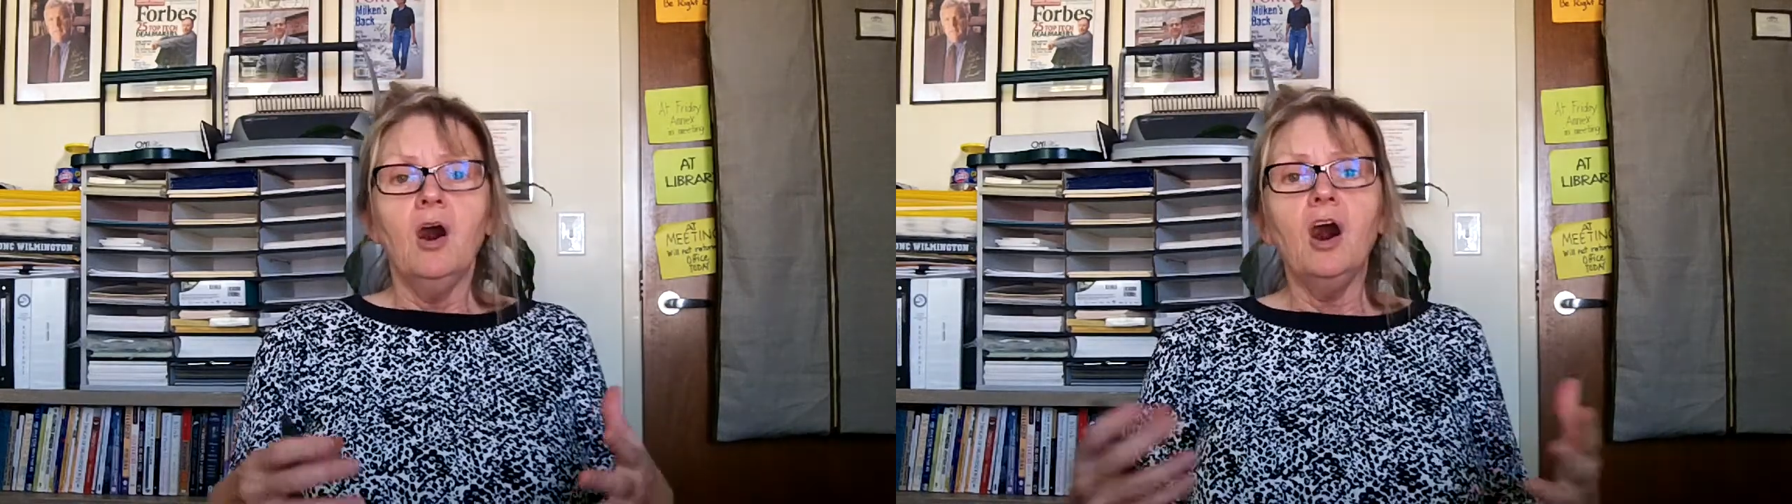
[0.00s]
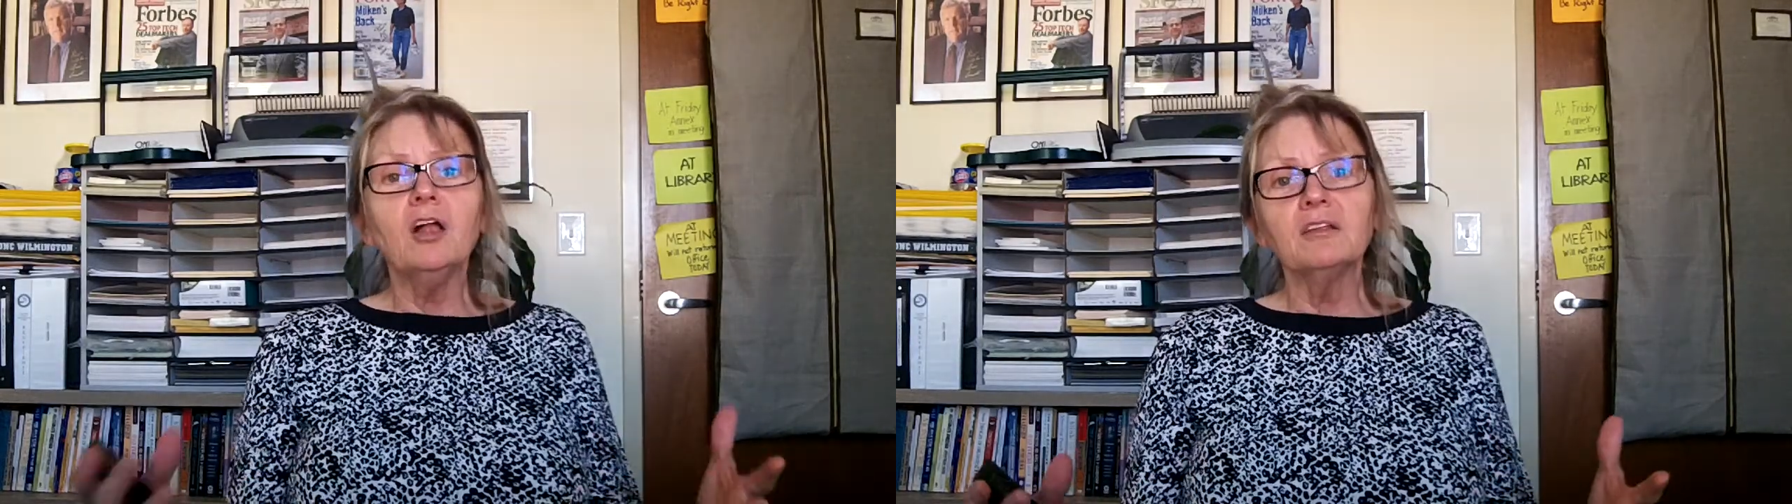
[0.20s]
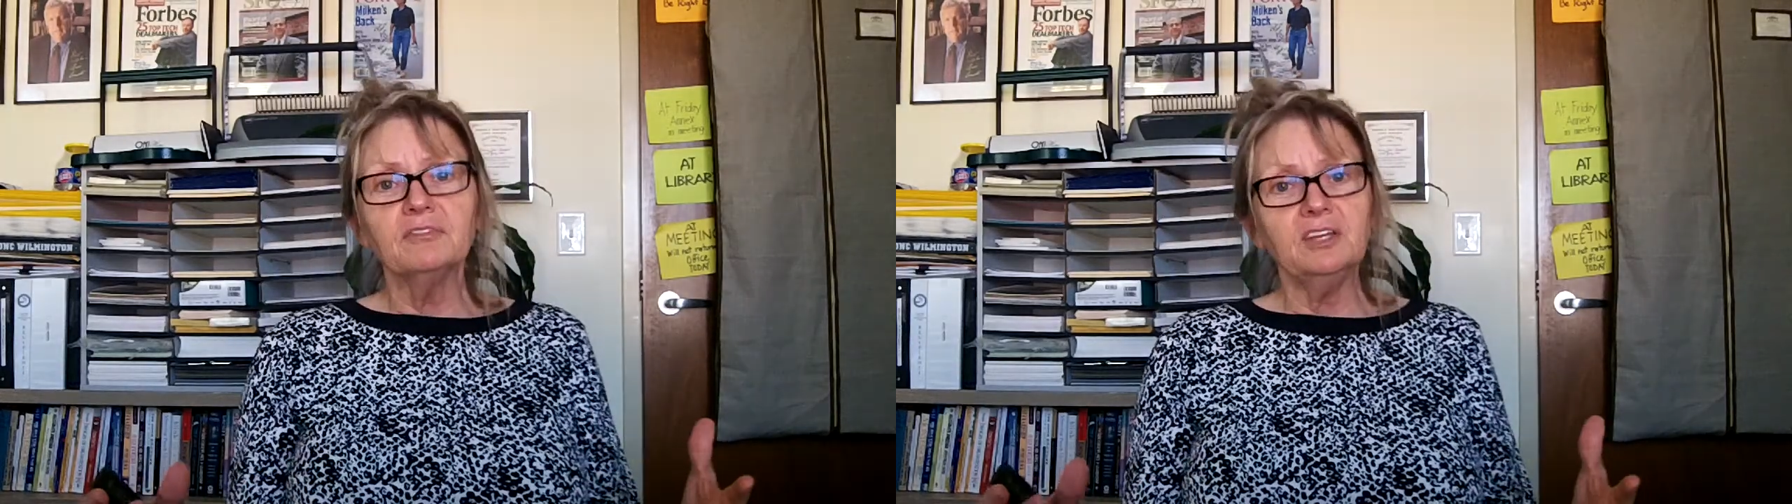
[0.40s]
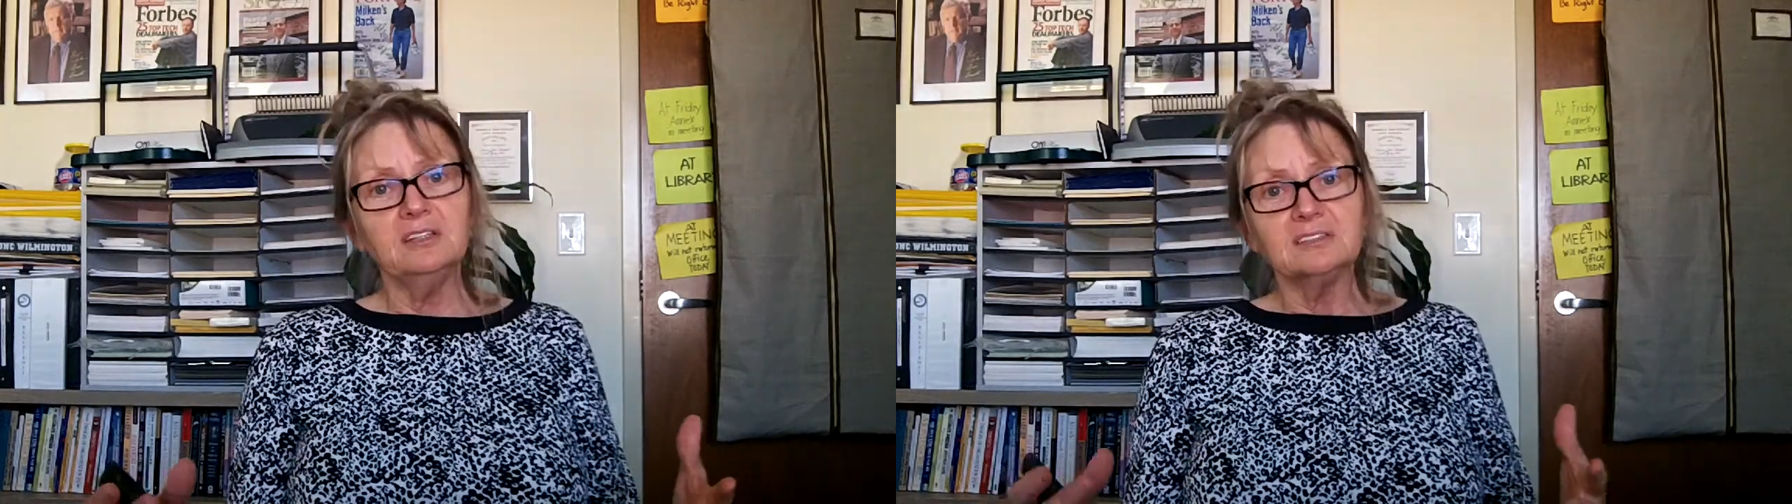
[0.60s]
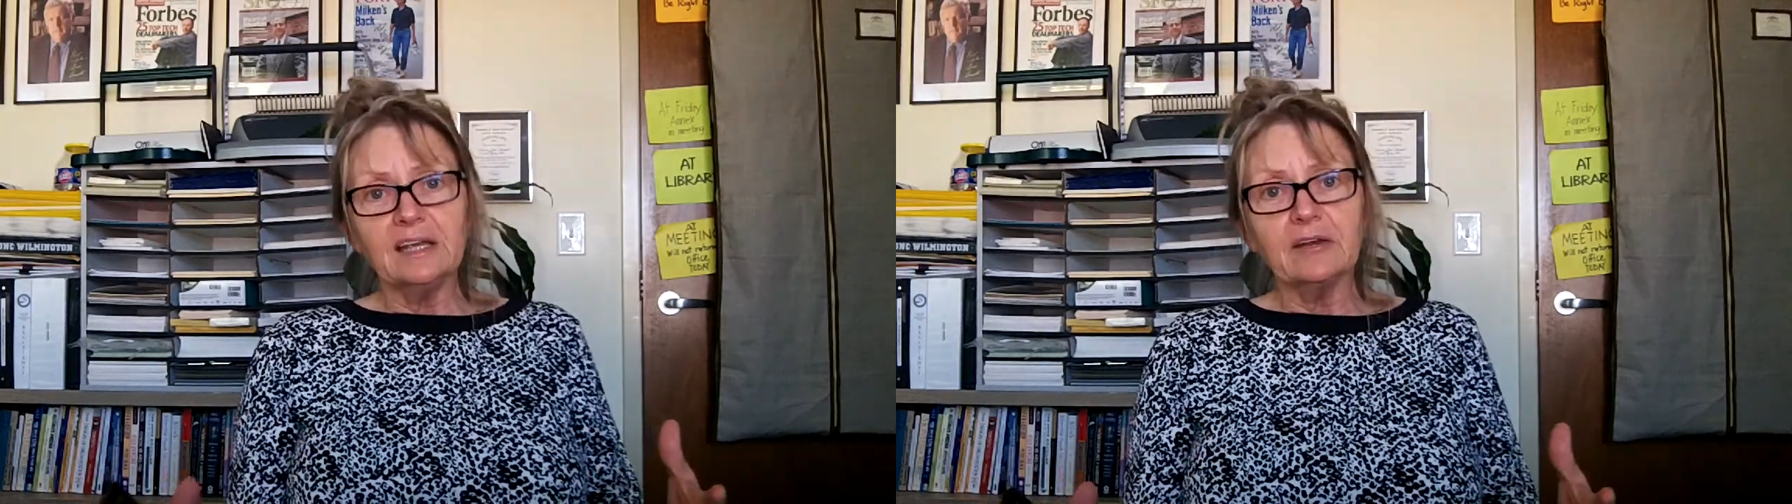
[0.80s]
all of
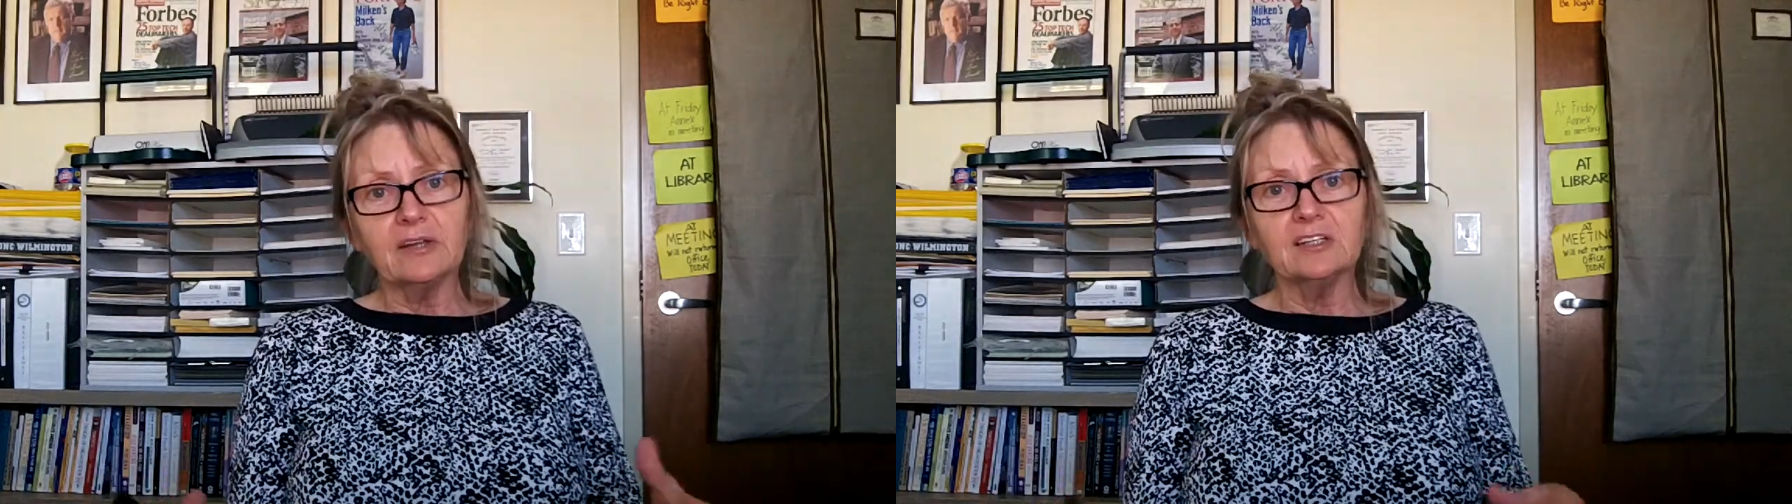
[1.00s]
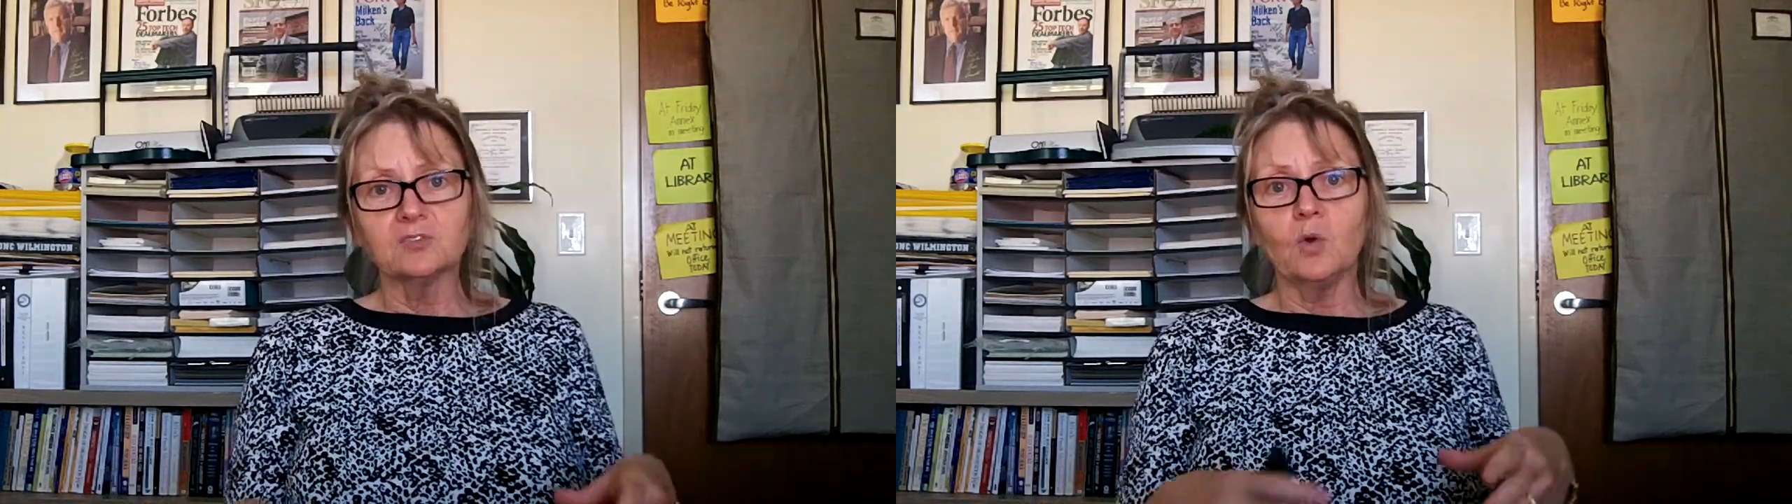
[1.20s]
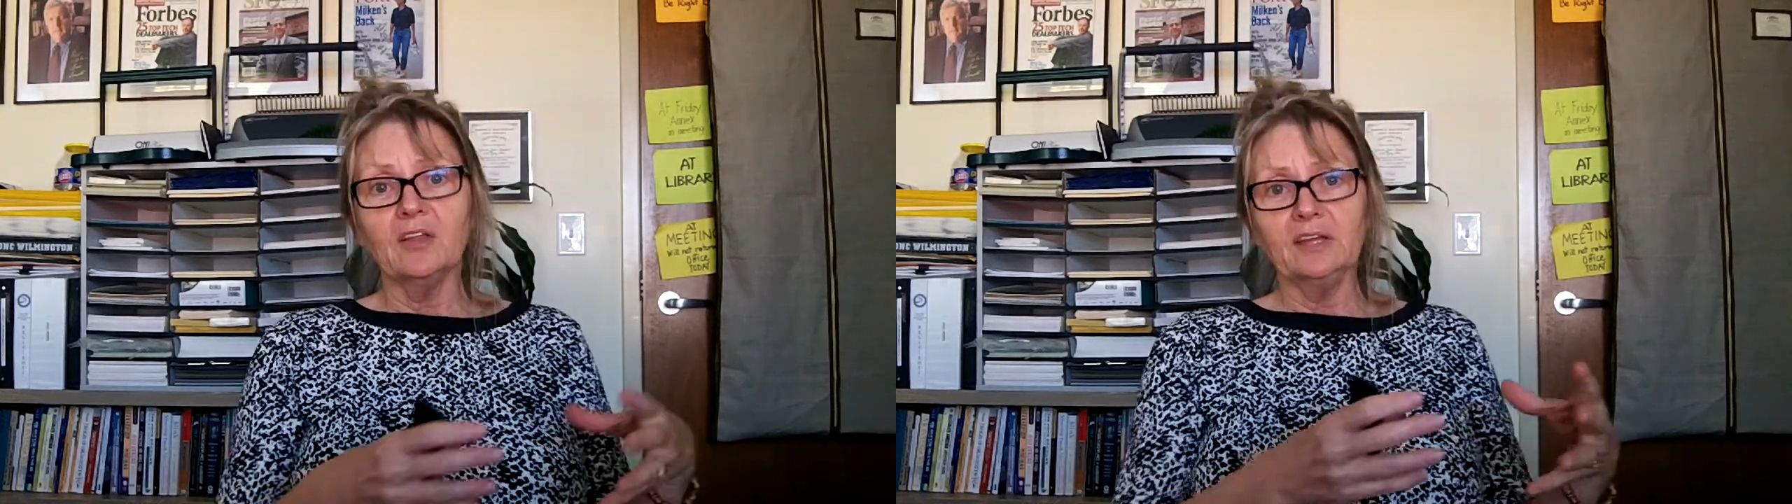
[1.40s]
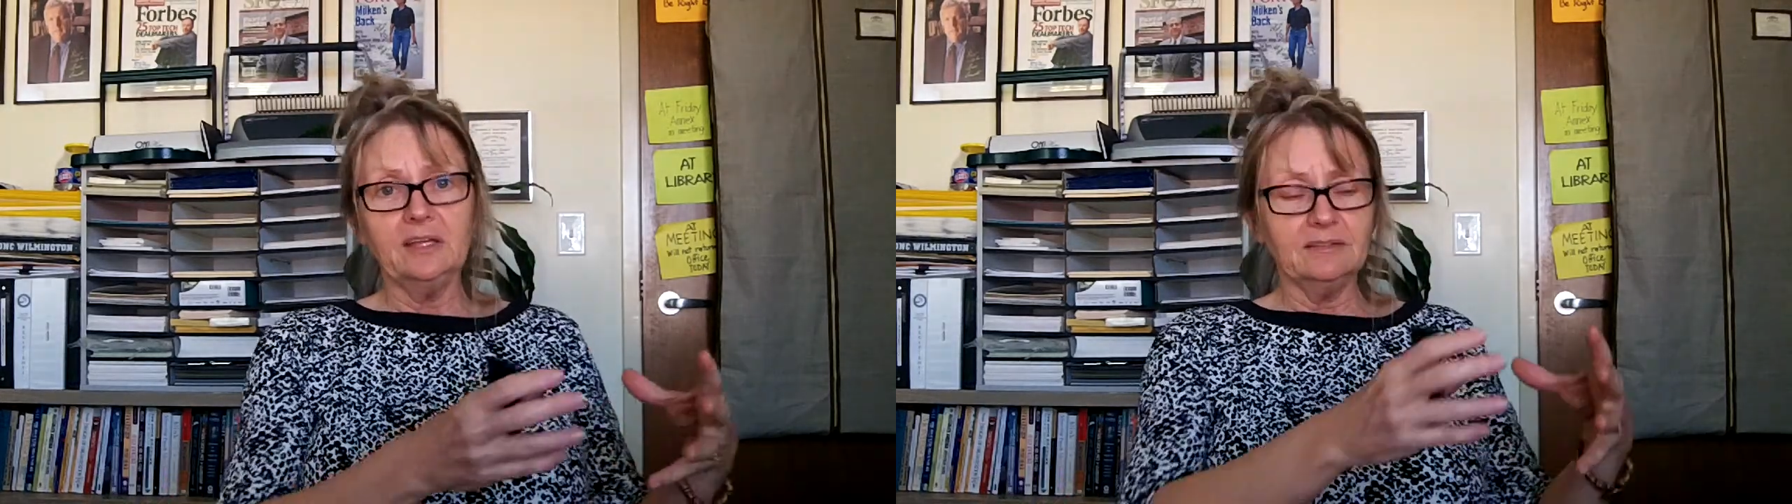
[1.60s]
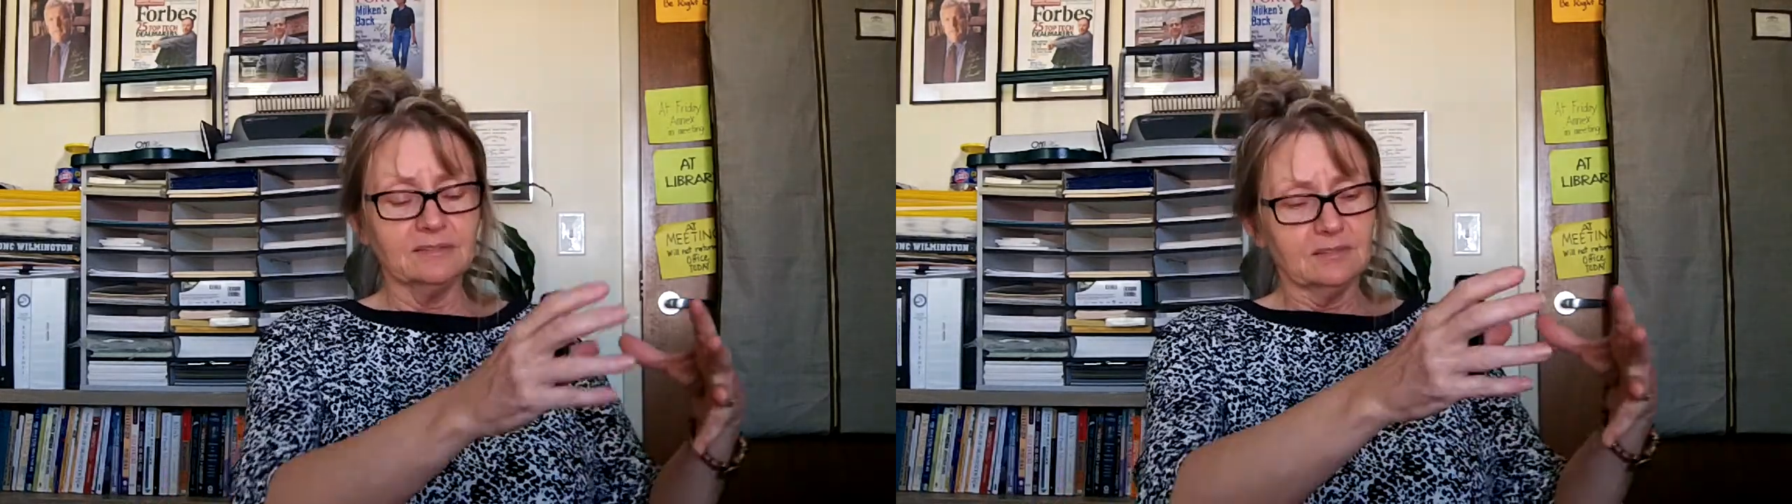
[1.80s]
these areas, while they